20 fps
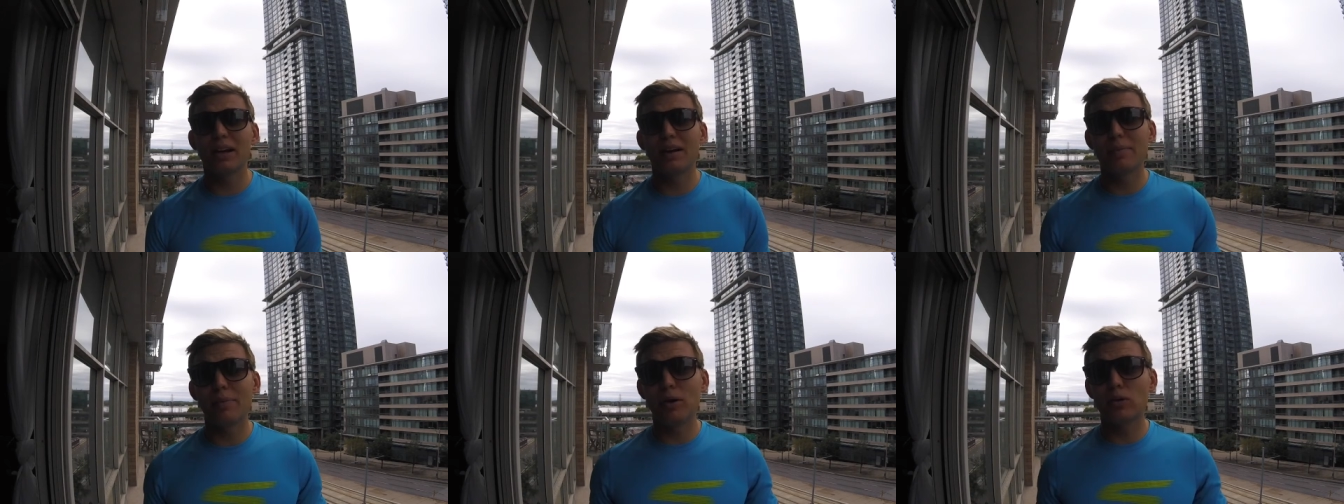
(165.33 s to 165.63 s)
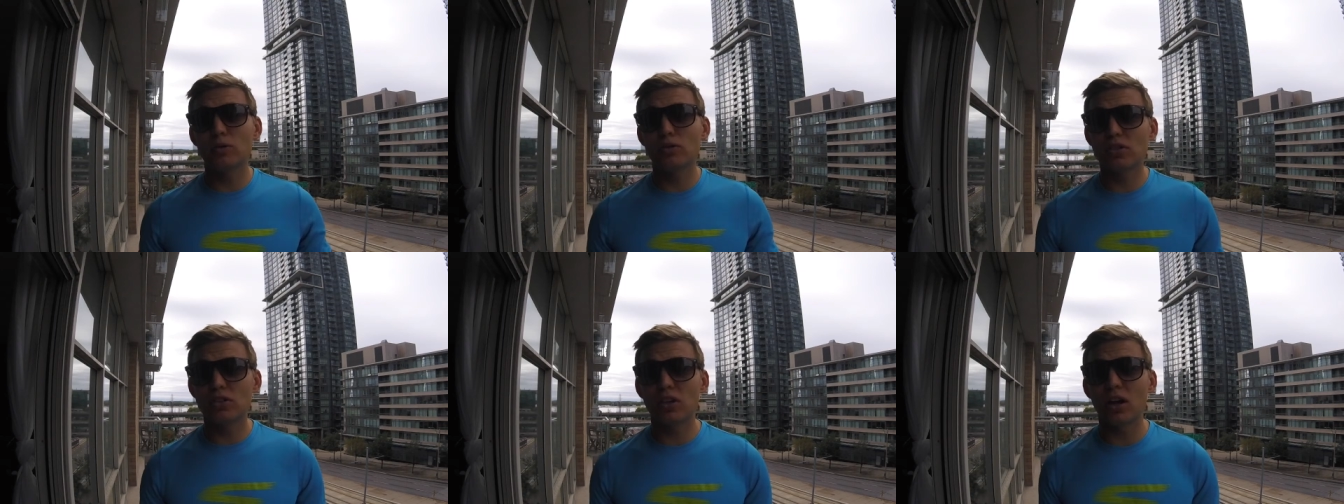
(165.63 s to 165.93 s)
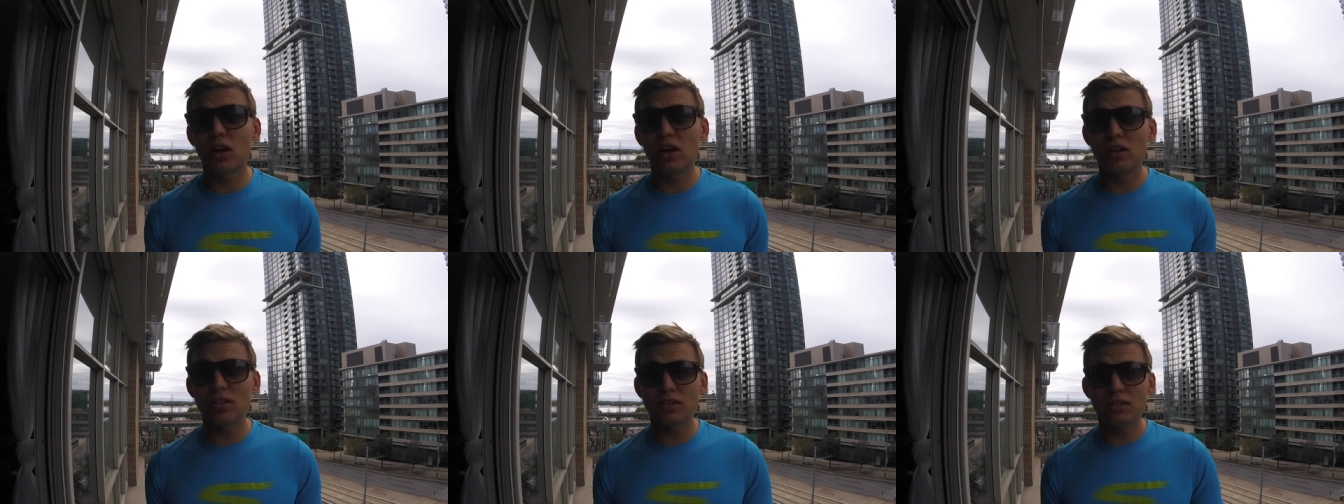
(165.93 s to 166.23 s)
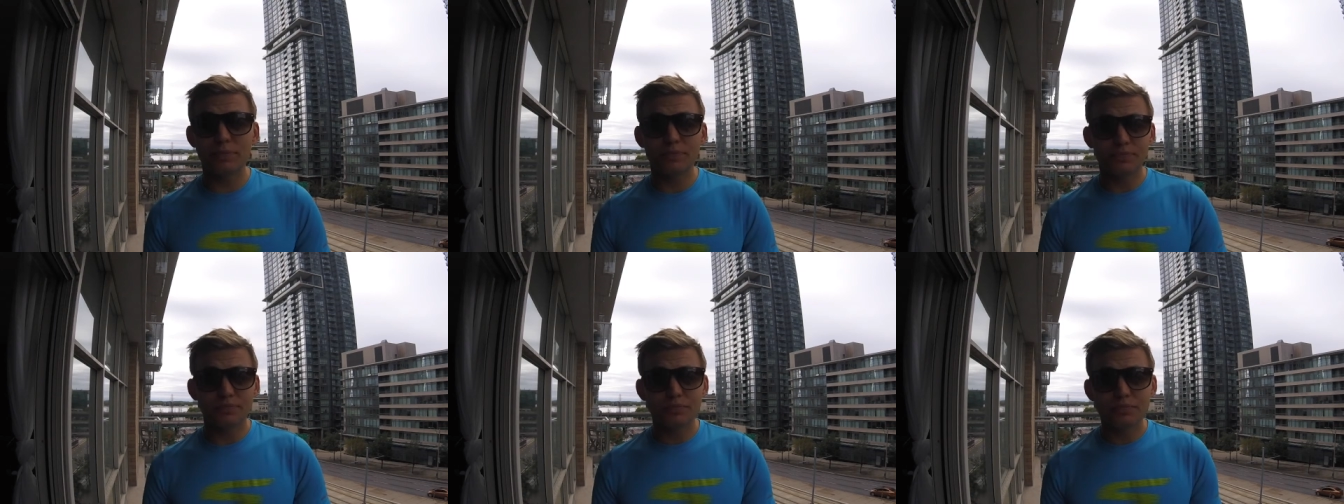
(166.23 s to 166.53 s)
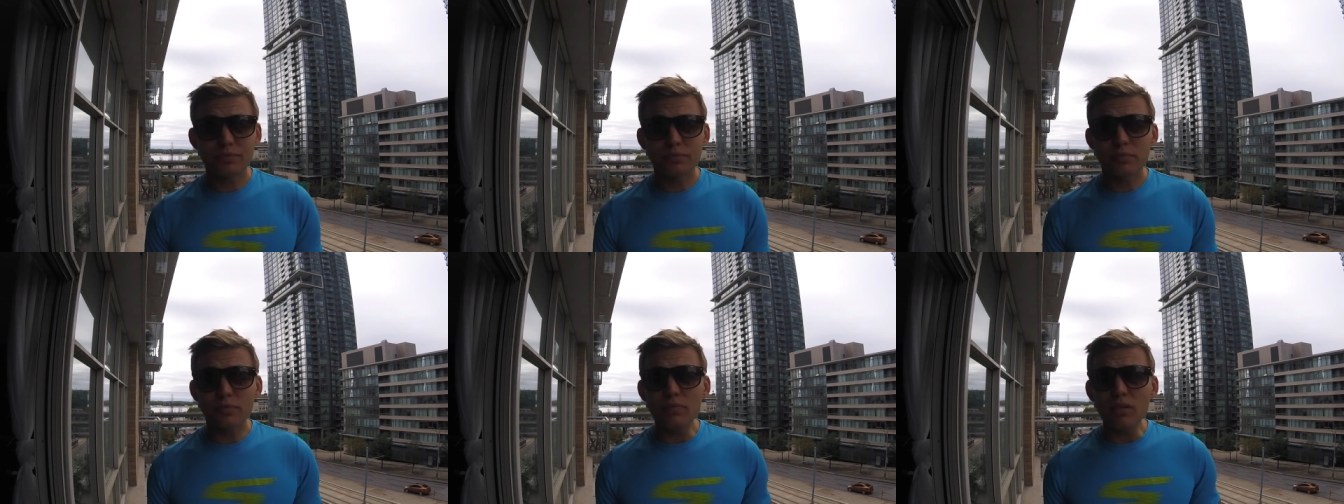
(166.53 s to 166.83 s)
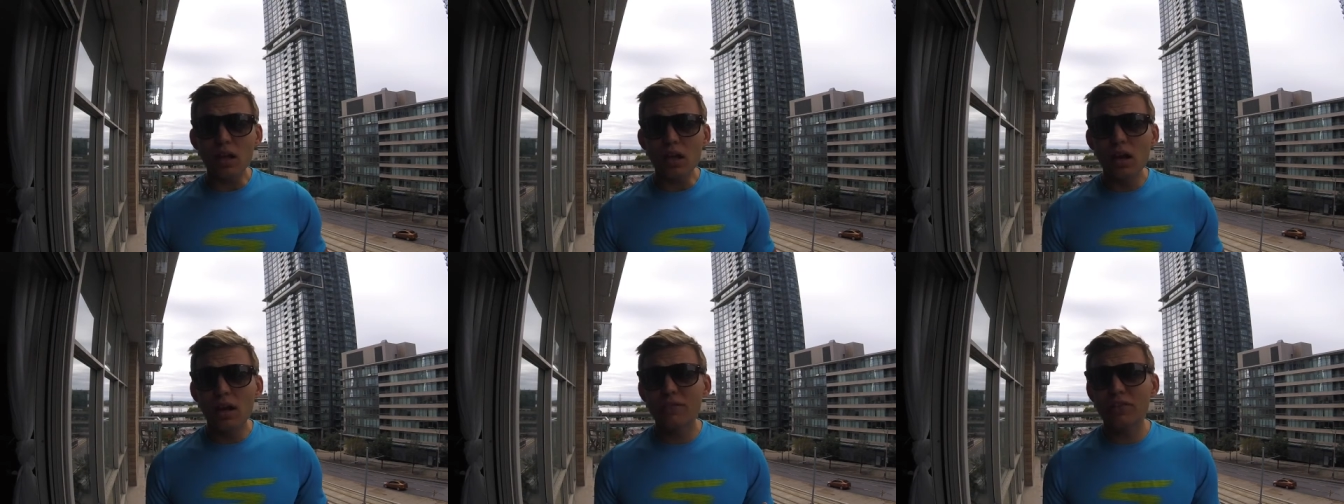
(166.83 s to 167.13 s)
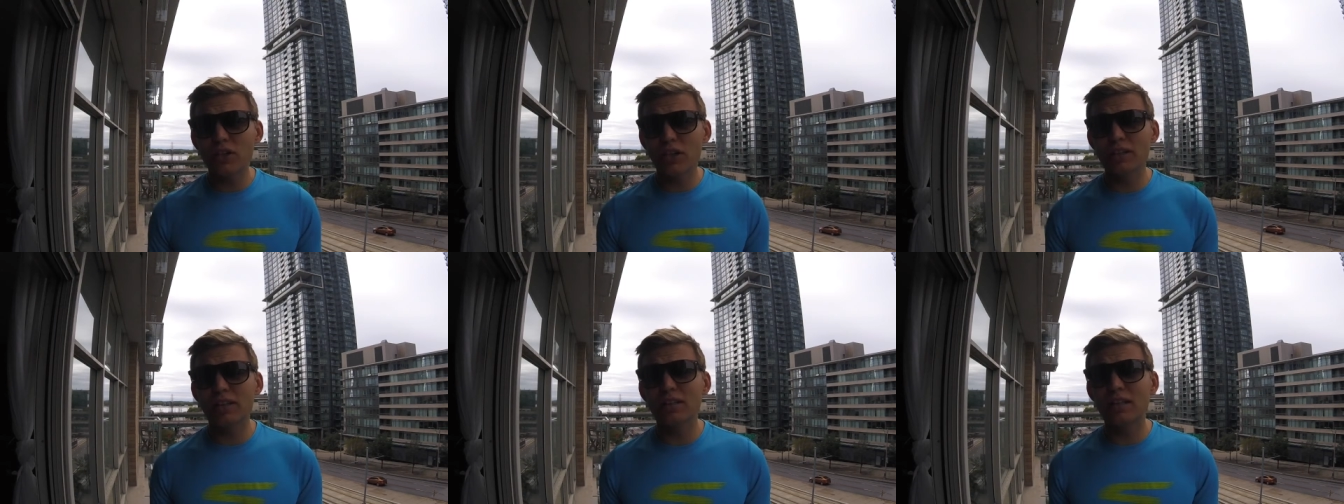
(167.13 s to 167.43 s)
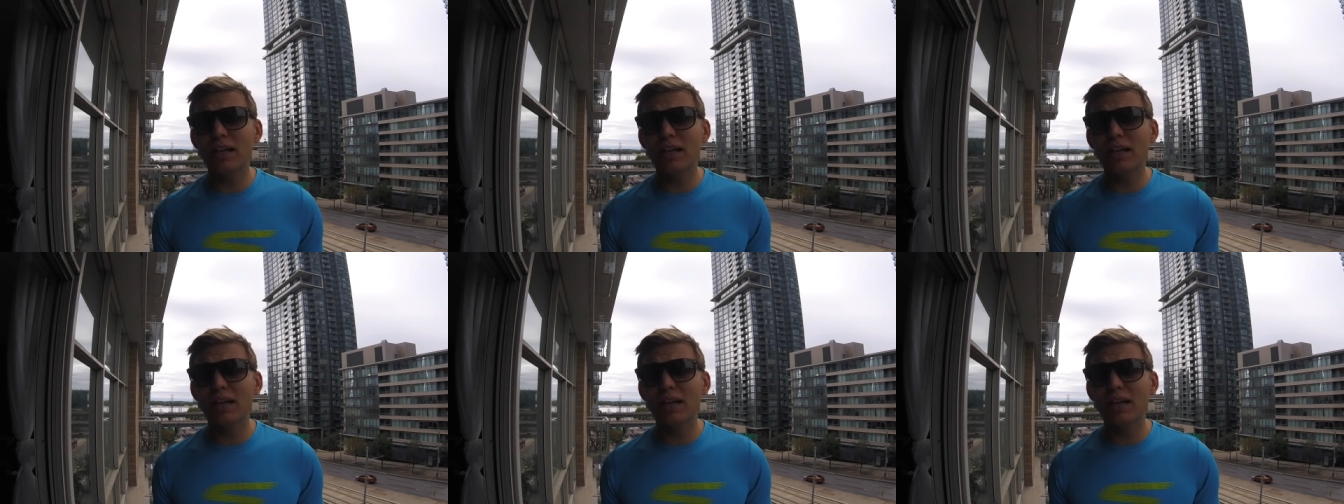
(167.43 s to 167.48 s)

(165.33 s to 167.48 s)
about salt and tried to